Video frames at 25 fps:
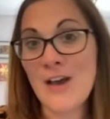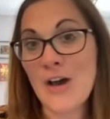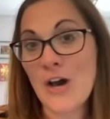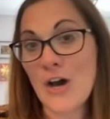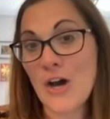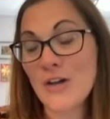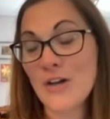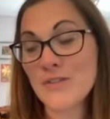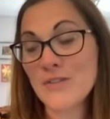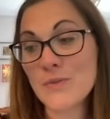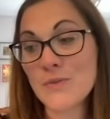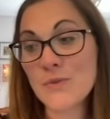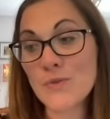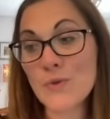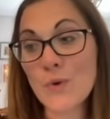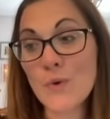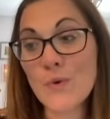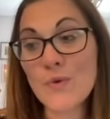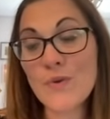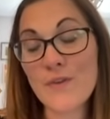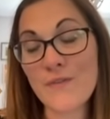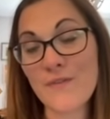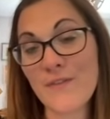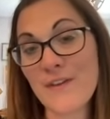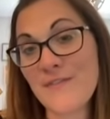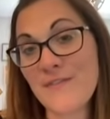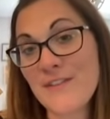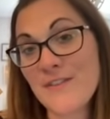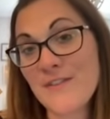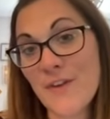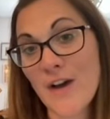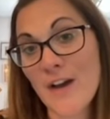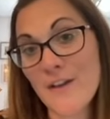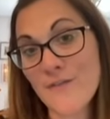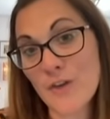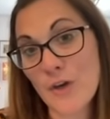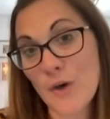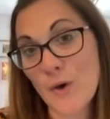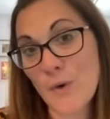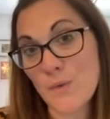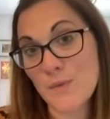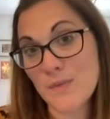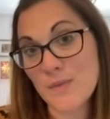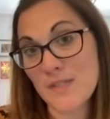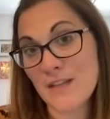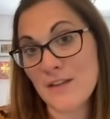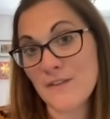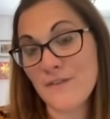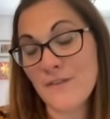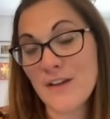Arsenal scored 55
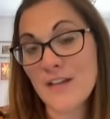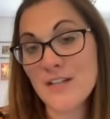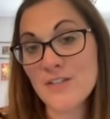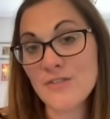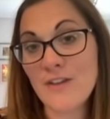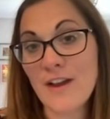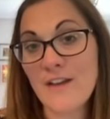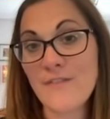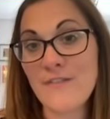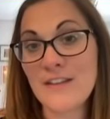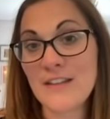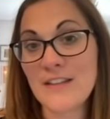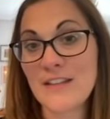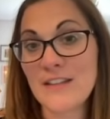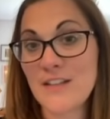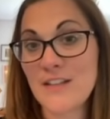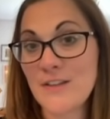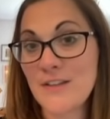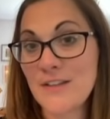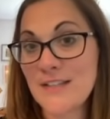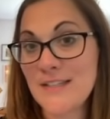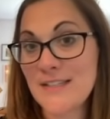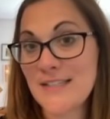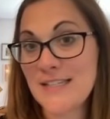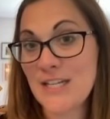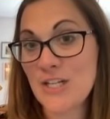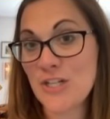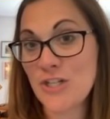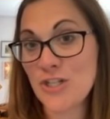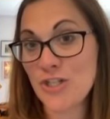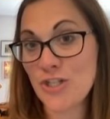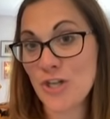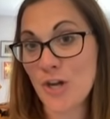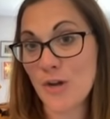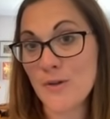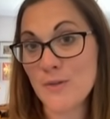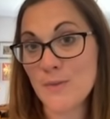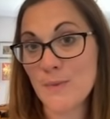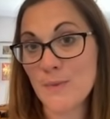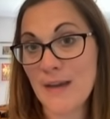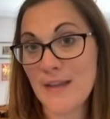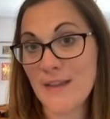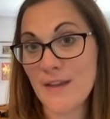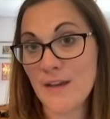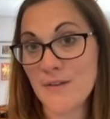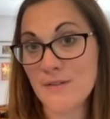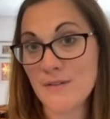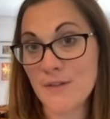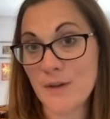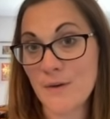goals and the first graphic that you can see shows where
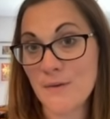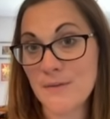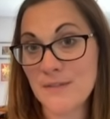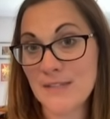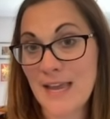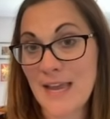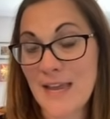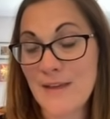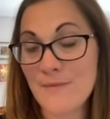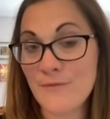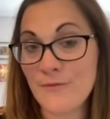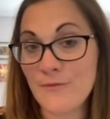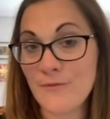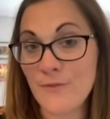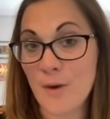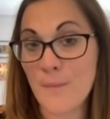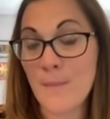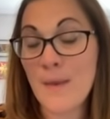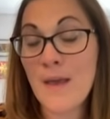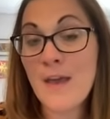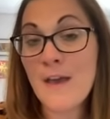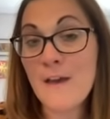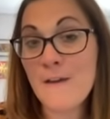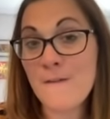those goals came from.